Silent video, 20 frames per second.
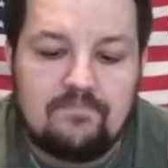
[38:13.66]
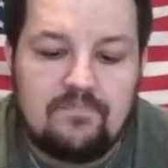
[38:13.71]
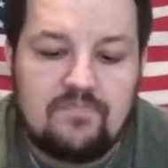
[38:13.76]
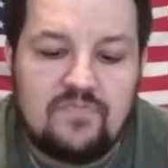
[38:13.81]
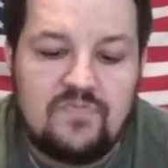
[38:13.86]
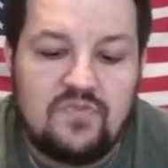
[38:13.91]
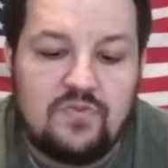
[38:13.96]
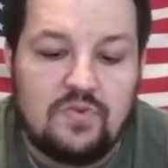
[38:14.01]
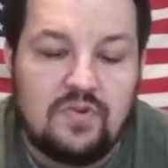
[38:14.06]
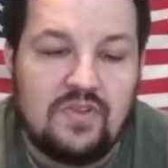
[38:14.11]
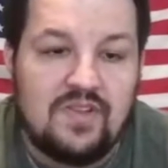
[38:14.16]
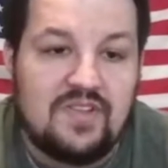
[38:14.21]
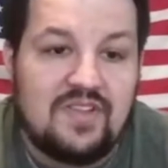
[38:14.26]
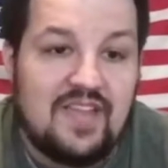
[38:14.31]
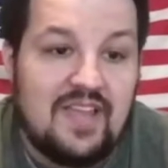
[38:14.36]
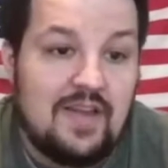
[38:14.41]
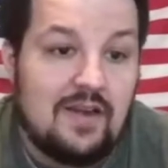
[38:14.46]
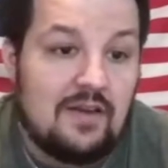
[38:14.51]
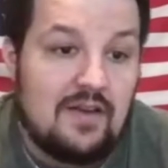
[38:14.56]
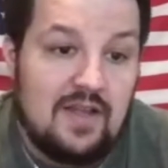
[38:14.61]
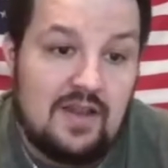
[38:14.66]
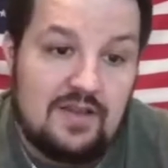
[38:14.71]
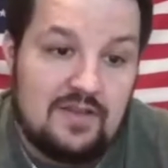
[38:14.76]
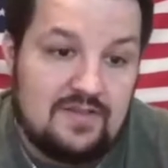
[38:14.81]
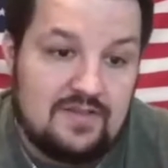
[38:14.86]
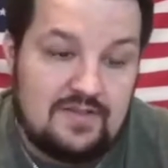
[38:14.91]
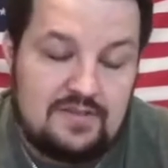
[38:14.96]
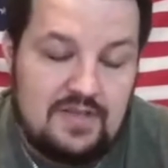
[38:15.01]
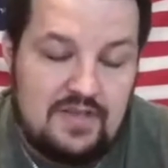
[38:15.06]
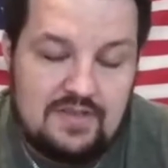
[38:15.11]
really the internet
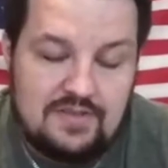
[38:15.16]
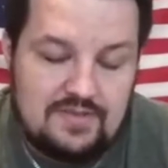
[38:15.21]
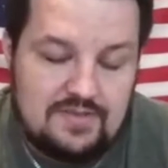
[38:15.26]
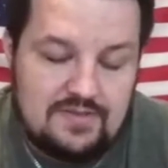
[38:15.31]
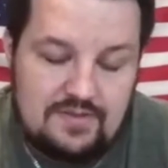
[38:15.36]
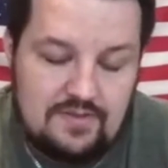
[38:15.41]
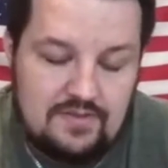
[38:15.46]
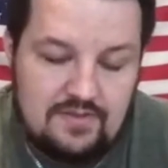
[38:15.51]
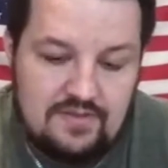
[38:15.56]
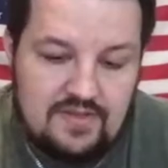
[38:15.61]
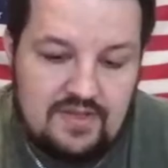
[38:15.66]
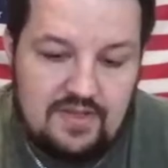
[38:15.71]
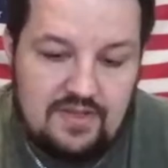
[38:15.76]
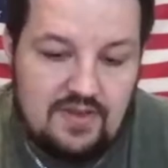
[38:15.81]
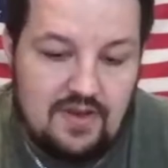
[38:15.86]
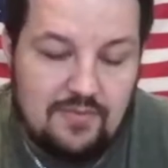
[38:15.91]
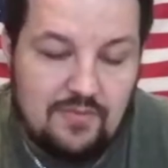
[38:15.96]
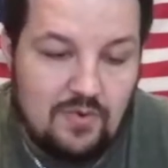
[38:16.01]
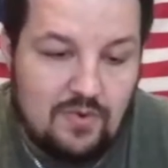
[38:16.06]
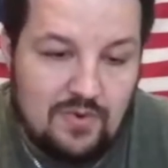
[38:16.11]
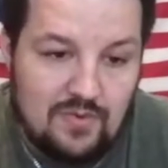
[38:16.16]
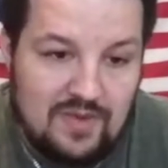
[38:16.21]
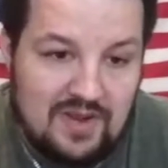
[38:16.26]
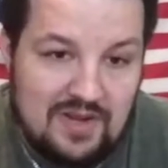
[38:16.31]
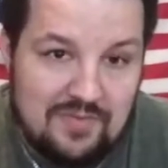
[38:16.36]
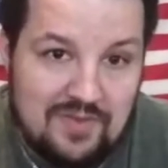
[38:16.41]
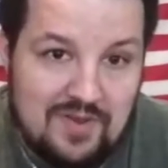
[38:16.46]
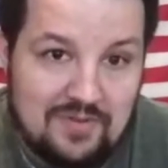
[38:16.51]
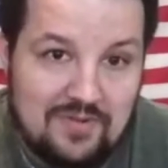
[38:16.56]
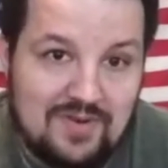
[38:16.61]
is the number one way
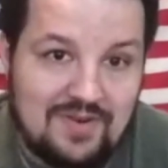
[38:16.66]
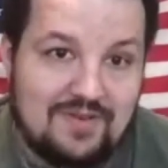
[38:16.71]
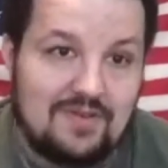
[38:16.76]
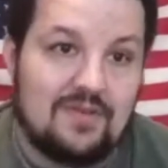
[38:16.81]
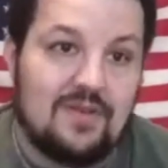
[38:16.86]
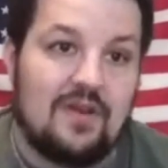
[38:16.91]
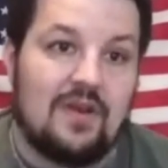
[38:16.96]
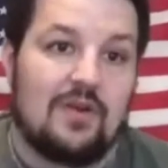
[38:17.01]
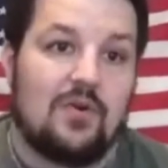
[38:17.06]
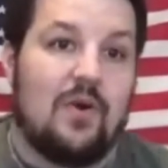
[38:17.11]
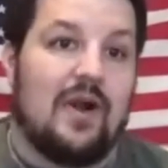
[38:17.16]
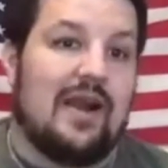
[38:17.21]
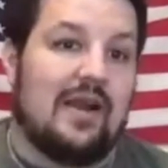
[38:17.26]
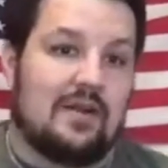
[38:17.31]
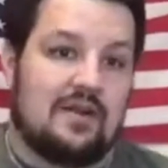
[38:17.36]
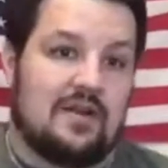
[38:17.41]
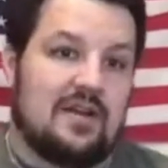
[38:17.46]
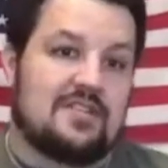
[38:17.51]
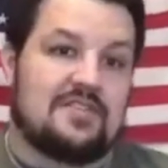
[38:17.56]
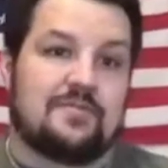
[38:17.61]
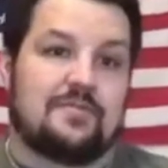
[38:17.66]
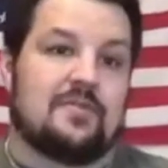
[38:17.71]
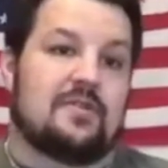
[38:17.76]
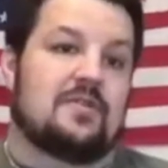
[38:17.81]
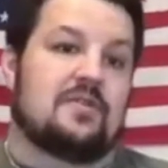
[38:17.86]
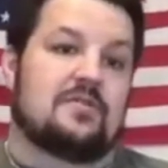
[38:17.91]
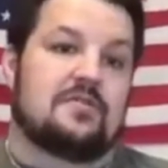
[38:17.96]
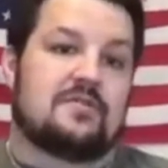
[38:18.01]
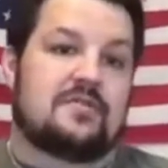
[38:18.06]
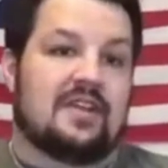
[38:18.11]
to be able to acquire
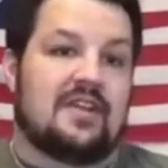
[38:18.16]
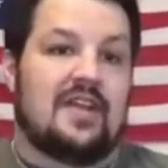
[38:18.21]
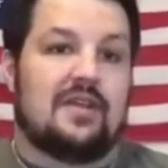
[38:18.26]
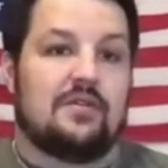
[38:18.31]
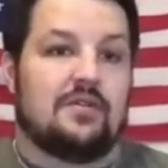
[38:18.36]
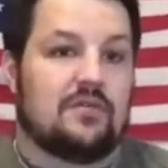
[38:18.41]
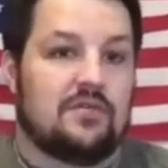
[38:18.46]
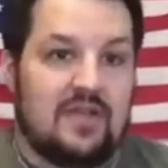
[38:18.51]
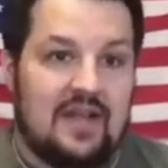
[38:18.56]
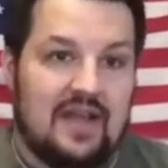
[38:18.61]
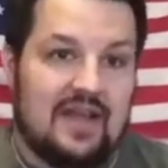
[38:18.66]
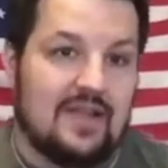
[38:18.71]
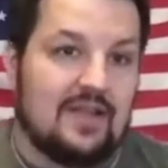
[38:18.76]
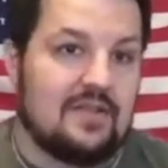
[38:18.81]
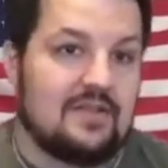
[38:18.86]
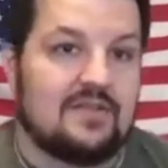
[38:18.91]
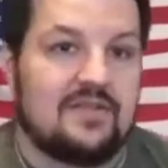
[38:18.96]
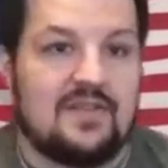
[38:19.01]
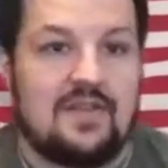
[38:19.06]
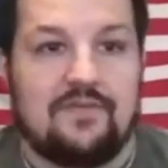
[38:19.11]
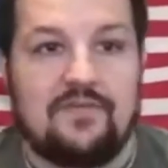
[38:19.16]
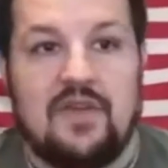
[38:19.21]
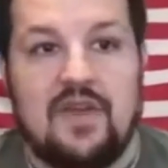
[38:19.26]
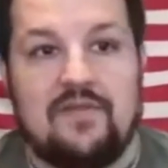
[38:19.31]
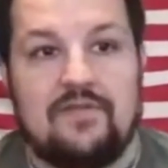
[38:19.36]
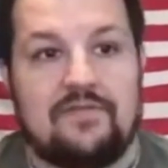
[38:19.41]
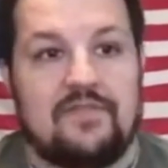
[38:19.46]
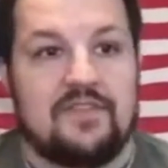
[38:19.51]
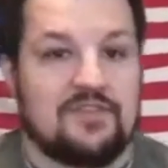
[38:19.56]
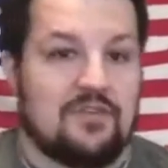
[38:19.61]
customers, to get new clients, if you
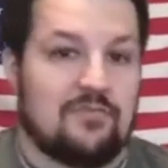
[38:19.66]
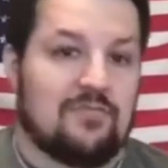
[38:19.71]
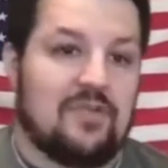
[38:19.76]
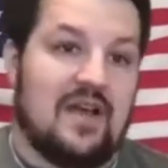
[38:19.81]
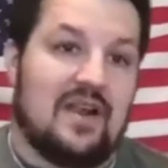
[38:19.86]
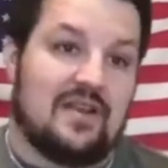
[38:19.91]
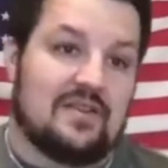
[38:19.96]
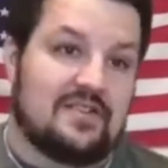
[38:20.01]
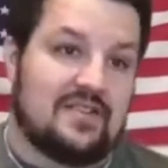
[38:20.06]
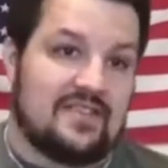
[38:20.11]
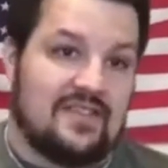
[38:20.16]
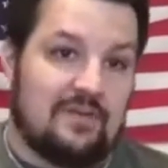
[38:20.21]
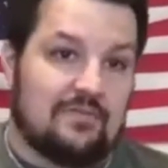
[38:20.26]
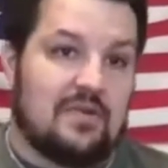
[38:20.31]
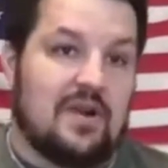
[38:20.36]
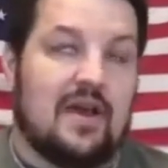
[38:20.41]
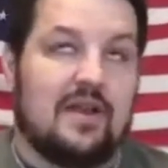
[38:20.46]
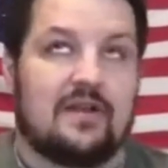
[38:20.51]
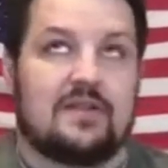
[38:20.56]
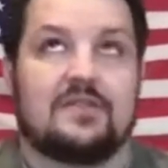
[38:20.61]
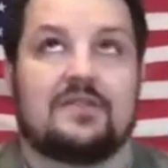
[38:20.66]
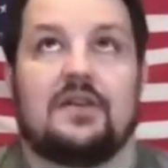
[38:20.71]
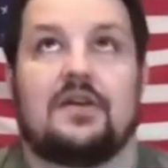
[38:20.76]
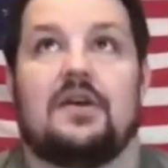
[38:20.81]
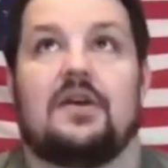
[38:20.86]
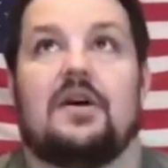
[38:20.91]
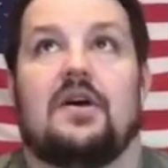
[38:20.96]
have physical products, to sell products.